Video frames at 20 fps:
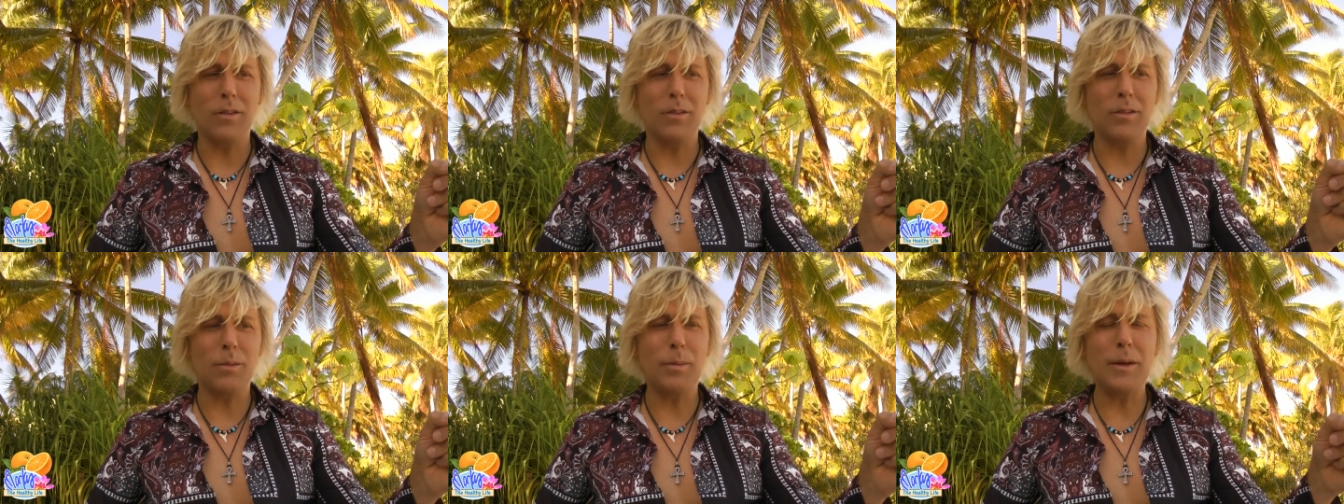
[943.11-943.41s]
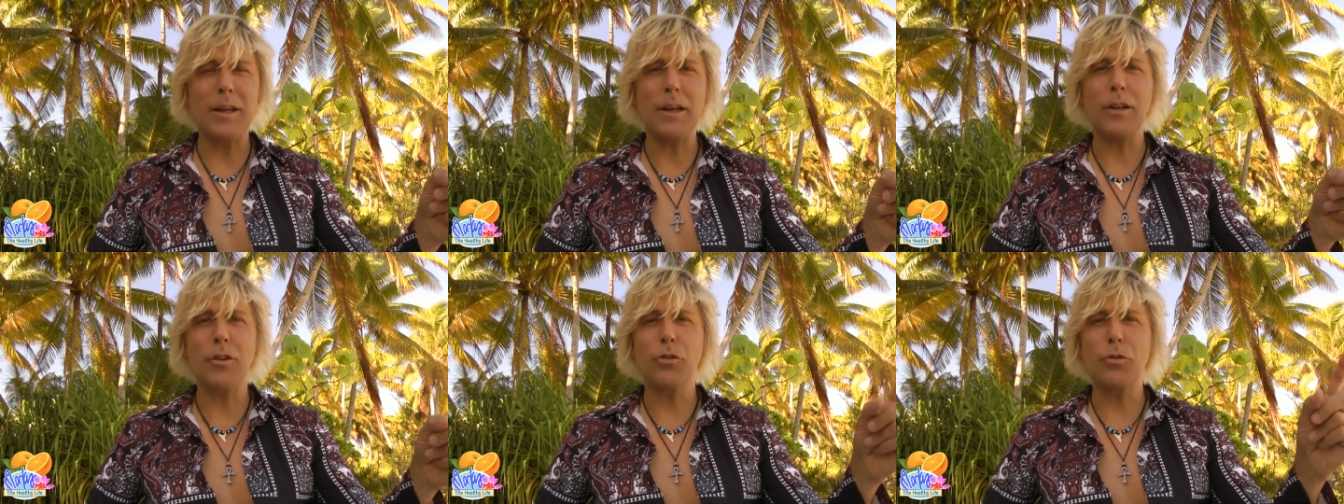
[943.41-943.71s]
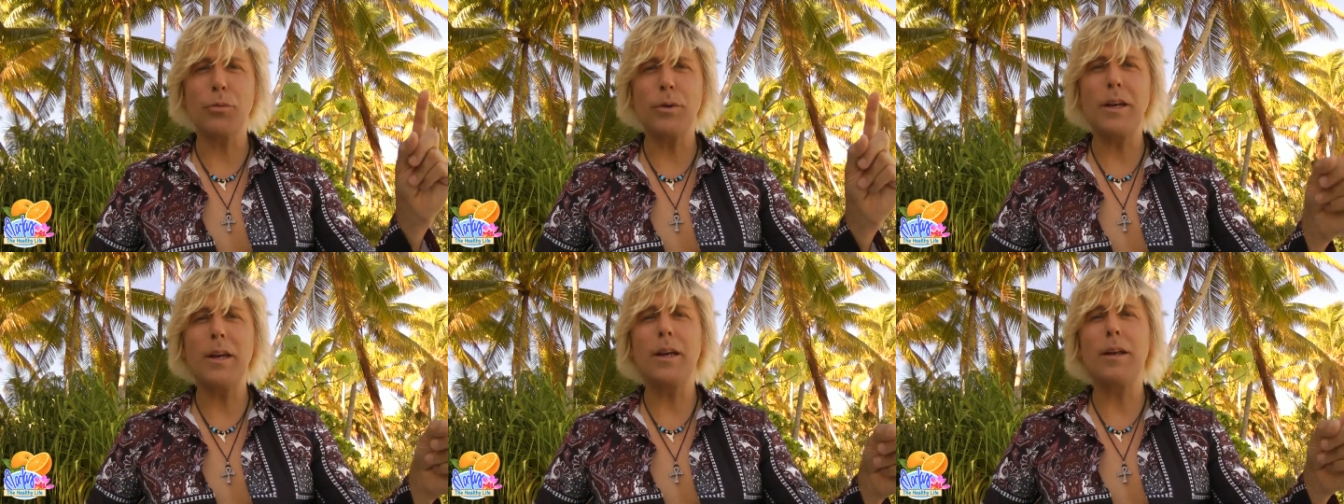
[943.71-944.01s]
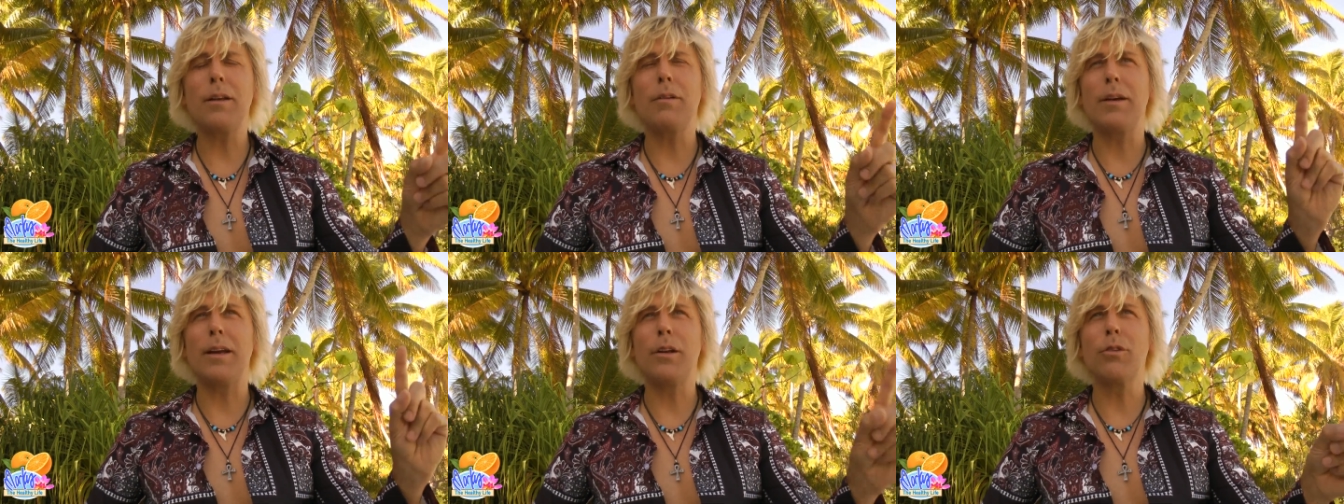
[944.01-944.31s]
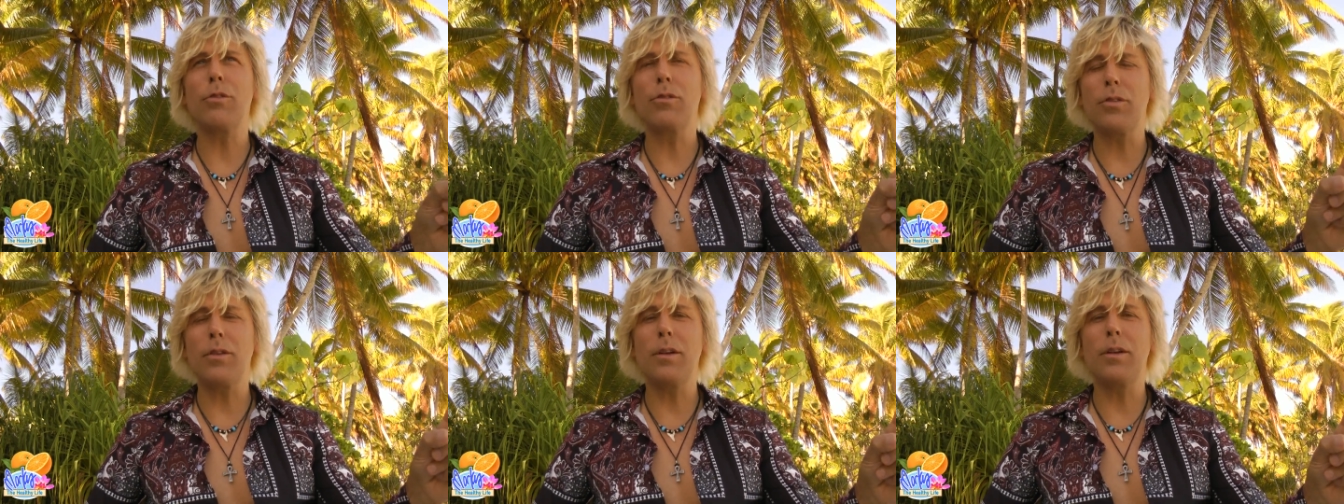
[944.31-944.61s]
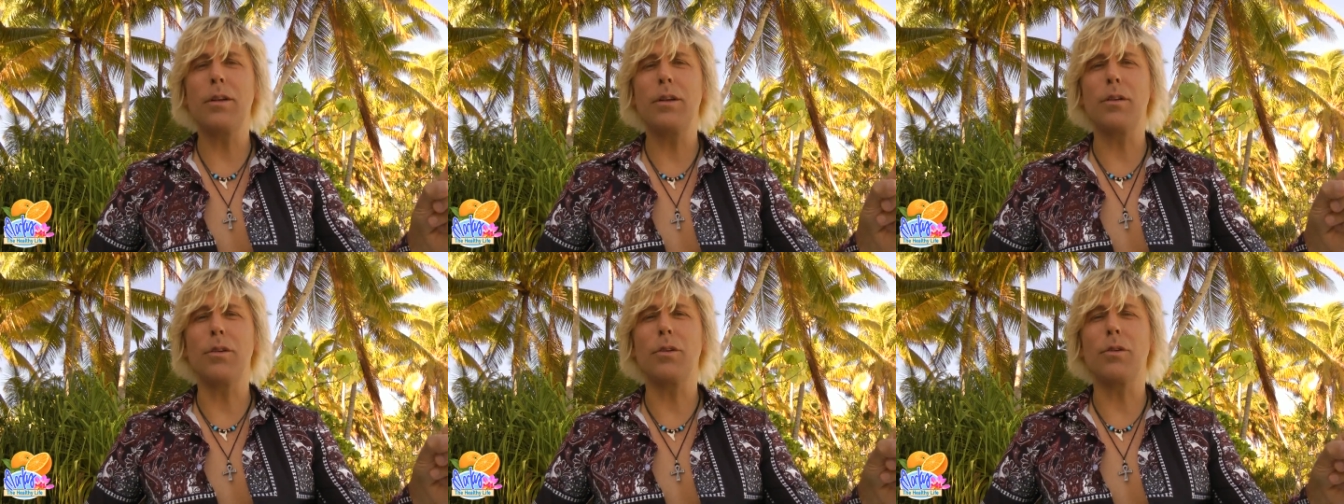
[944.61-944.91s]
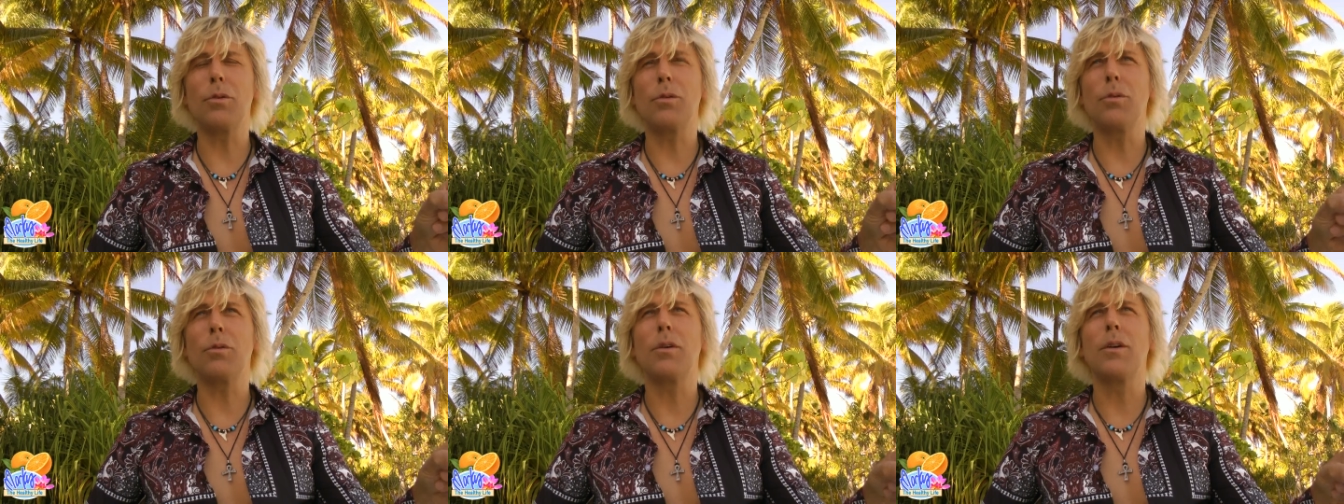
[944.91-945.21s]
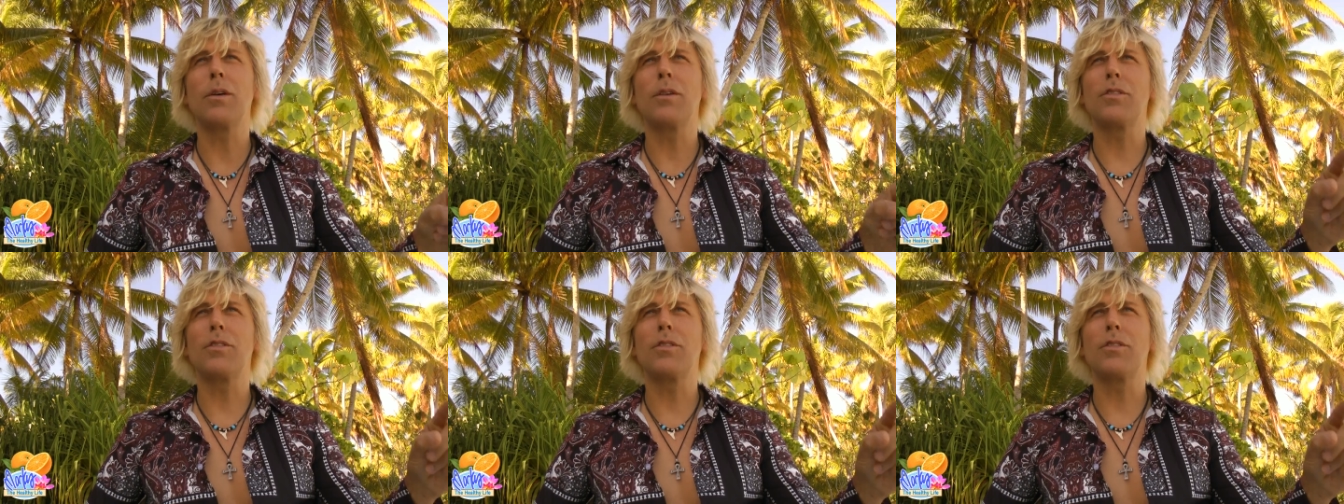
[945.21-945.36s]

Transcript: to be intrigued, interested in you,